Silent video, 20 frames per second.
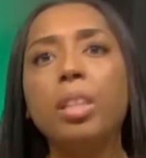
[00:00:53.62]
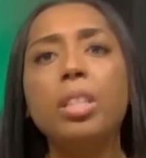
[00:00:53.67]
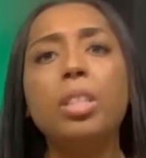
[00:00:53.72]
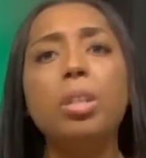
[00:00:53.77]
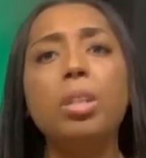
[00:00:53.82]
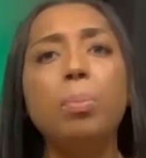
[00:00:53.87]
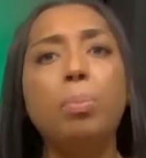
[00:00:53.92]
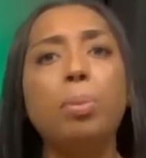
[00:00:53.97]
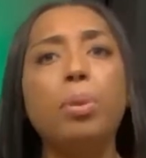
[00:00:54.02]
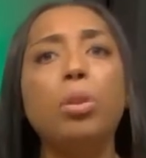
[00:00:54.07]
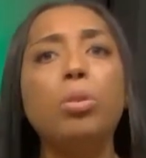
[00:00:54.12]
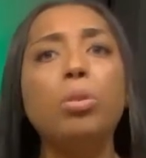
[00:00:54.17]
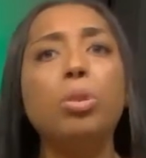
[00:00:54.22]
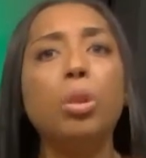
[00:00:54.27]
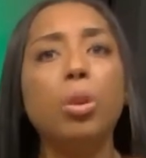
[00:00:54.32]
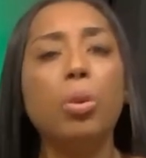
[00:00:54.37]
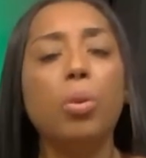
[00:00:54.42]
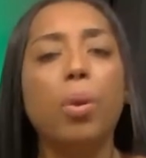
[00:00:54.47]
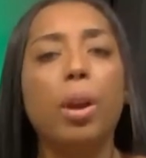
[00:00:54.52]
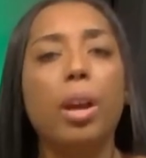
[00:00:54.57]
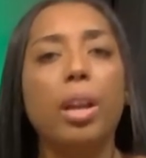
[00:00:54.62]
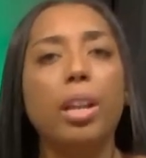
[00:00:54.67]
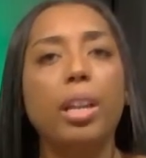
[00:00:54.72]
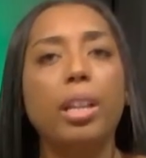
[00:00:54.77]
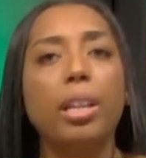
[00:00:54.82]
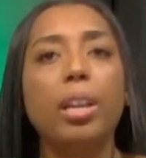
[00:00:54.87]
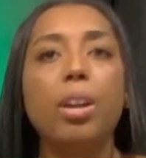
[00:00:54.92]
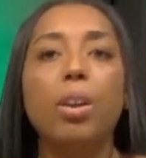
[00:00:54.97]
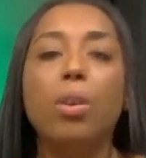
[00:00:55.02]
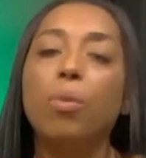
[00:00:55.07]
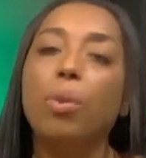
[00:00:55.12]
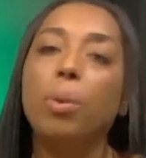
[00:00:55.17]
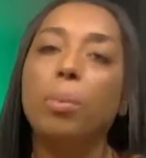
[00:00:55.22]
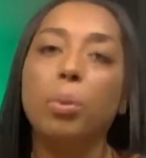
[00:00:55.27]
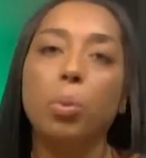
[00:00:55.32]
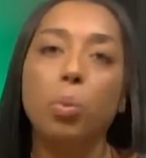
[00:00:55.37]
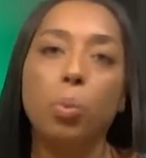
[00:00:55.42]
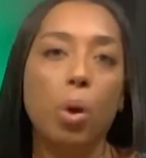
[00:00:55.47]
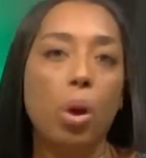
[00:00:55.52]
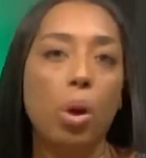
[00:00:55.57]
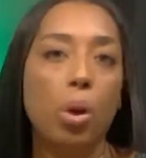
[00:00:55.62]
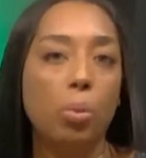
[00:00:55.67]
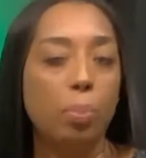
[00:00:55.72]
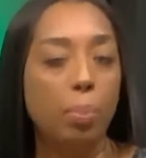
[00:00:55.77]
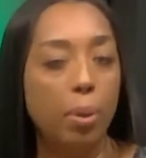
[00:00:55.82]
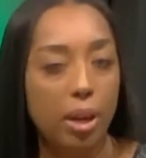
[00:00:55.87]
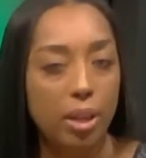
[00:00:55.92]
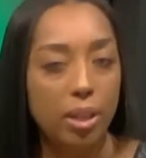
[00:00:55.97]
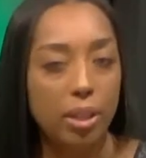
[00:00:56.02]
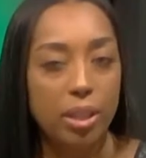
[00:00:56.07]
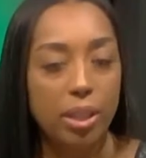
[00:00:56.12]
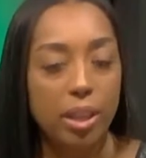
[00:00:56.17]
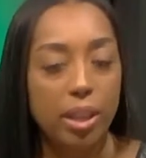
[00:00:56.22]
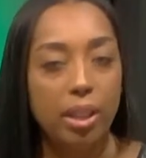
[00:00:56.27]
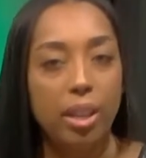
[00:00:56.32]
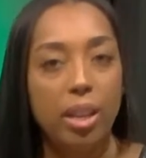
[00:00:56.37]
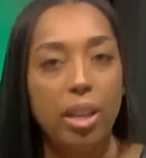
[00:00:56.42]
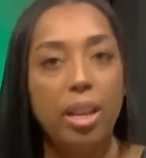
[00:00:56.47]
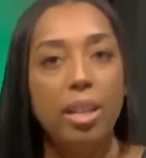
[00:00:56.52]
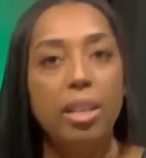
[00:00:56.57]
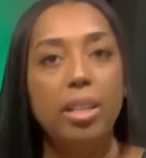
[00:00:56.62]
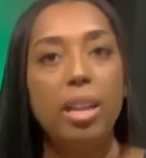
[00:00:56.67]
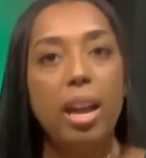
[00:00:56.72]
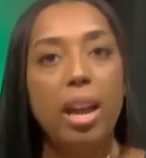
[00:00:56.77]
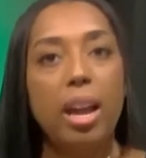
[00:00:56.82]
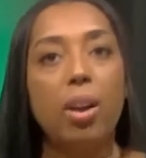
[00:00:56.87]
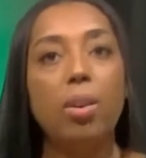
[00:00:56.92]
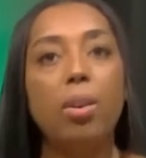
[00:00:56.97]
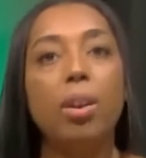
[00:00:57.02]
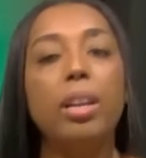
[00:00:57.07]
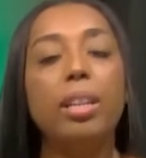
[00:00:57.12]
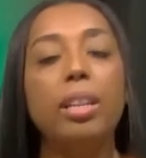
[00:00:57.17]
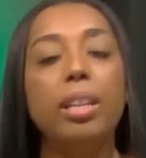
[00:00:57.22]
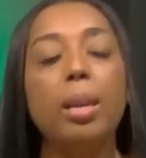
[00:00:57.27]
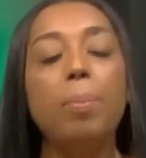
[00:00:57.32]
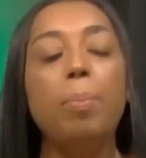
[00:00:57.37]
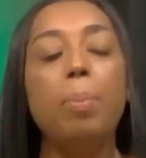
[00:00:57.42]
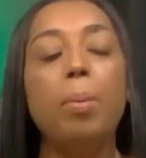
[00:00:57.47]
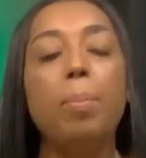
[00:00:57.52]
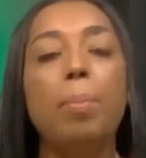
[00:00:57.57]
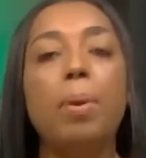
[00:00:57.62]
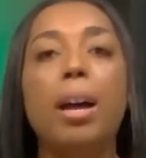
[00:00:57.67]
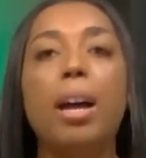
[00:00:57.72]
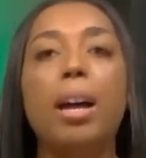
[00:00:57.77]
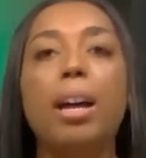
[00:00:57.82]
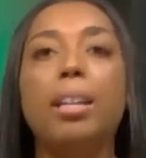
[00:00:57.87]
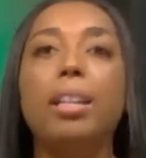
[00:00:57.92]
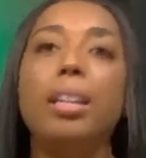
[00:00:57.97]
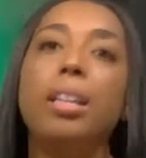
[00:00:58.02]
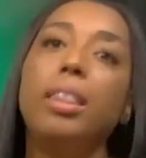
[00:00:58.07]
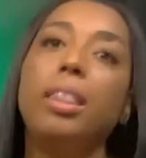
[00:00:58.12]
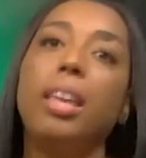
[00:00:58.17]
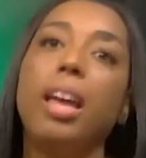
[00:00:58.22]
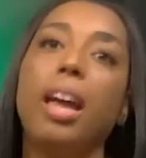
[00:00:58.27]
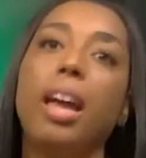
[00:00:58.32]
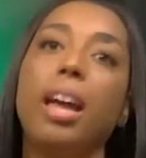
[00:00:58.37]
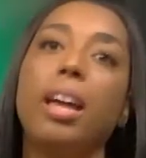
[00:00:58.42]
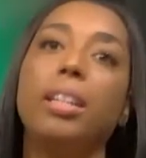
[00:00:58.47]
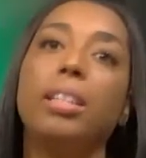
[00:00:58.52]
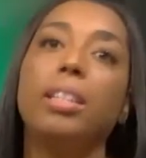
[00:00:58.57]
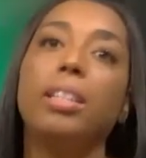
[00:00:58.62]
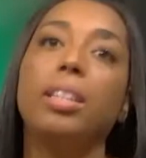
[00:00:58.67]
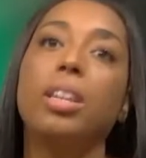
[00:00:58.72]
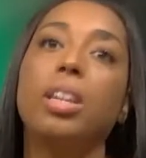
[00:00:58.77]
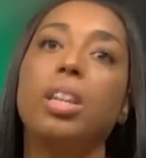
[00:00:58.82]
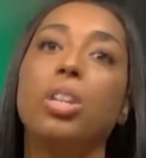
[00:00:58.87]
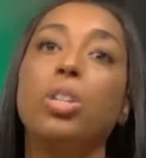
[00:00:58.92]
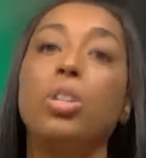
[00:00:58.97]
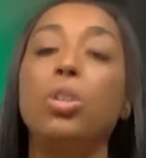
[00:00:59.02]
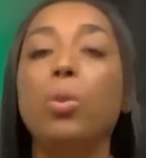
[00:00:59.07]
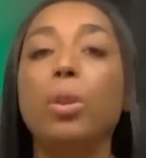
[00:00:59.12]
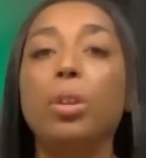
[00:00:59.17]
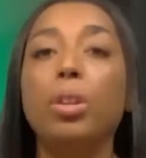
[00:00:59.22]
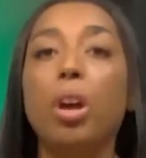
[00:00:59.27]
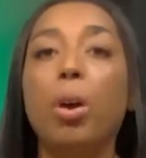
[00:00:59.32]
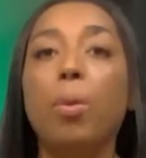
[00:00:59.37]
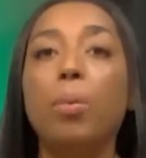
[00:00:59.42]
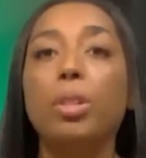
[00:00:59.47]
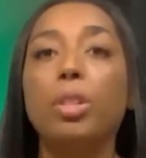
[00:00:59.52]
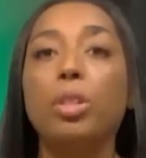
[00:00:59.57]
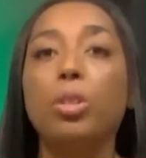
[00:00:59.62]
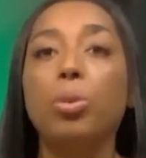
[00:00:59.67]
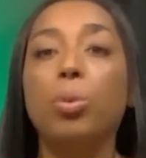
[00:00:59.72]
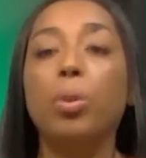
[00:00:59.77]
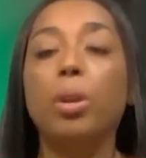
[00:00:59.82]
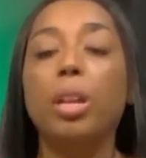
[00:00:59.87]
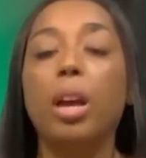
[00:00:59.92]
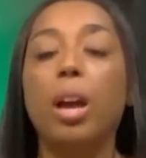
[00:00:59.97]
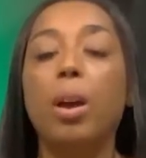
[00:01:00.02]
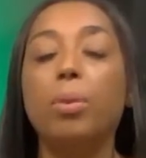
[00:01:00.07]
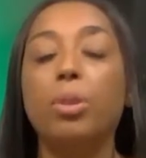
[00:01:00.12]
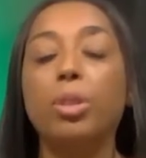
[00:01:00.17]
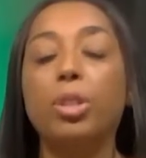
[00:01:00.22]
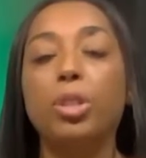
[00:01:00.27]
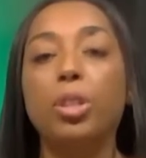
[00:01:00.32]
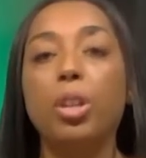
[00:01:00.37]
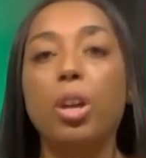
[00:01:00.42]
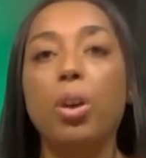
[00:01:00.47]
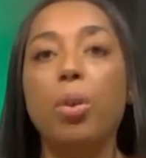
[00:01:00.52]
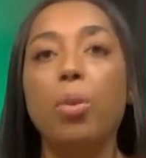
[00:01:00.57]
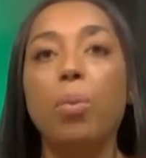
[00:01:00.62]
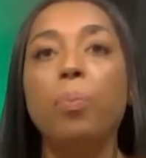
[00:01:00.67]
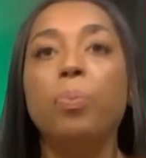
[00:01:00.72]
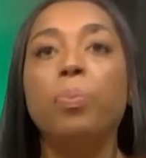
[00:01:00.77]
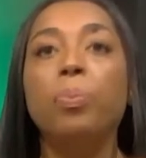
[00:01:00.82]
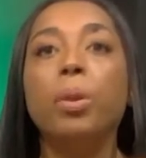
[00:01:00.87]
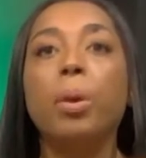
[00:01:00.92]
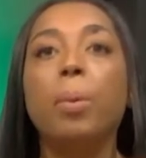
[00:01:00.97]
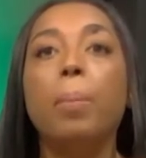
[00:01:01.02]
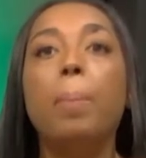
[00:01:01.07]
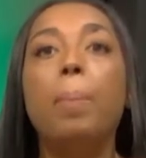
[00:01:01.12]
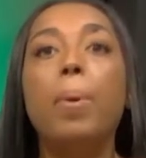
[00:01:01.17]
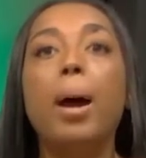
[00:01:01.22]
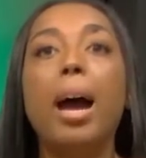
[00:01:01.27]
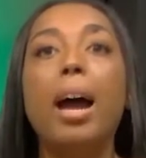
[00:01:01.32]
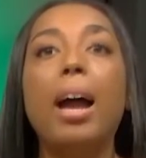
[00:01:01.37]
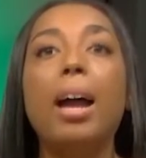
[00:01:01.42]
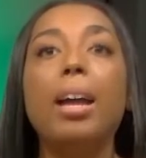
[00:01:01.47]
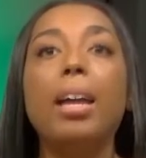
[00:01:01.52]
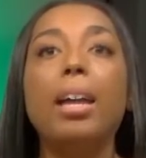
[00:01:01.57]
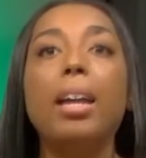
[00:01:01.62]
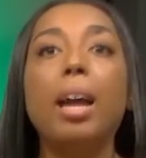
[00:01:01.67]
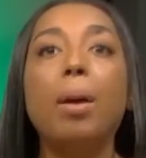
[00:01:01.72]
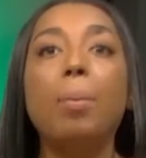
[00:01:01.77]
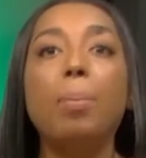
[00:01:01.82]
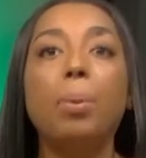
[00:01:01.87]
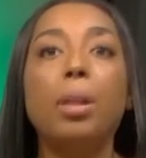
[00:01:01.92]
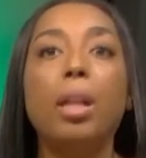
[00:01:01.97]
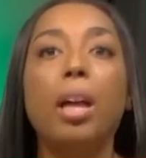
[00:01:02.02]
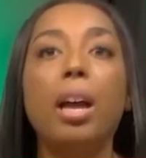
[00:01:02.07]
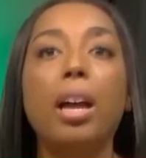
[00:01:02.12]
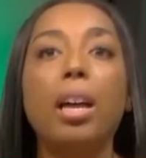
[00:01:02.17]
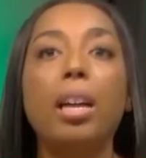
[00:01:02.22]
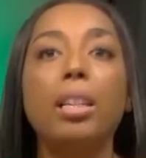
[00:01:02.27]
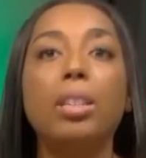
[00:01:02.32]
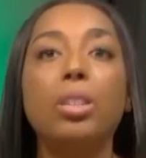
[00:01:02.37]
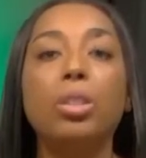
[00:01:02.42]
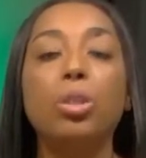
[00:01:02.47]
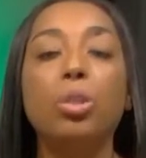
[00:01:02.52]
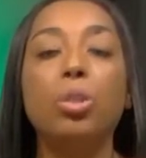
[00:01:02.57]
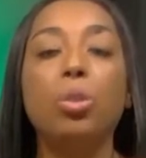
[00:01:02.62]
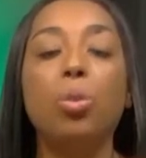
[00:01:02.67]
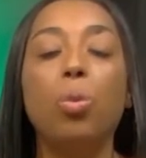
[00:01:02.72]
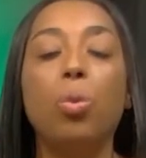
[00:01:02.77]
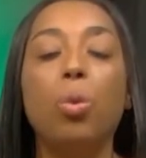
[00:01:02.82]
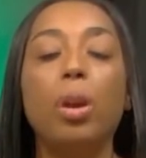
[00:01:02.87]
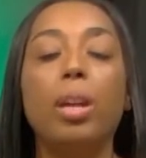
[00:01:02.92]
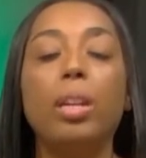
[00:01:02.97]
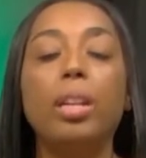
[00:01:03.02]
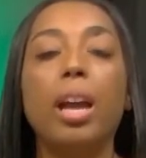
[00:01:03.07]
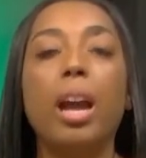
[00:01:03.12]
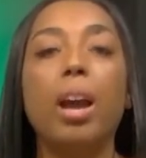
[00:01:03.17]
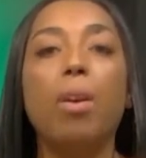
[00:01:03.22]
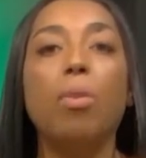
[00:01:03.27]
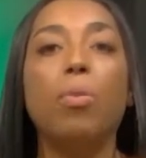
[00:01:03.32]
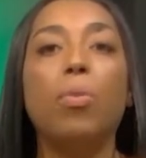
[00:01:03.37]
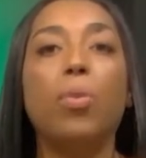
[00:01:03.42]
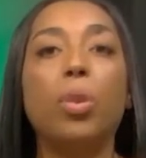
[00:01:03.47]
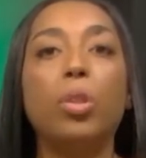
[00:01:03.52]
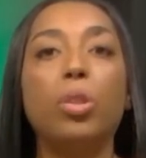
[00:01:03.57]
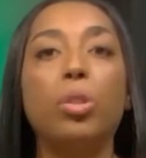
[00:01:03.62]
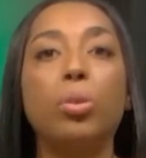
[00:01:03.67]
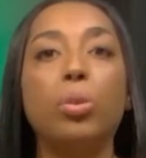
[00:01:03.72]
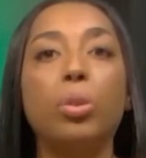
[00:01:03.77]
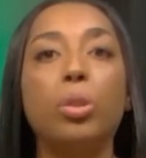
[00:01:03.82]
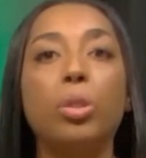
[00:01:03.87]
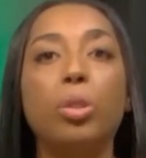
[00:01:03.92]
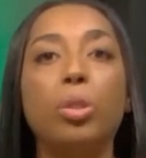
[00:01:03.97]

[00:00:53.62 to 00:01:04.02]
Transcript: to build your credit from the wrong person. Now, keep in mind that you can always join our show by applying to join our virtual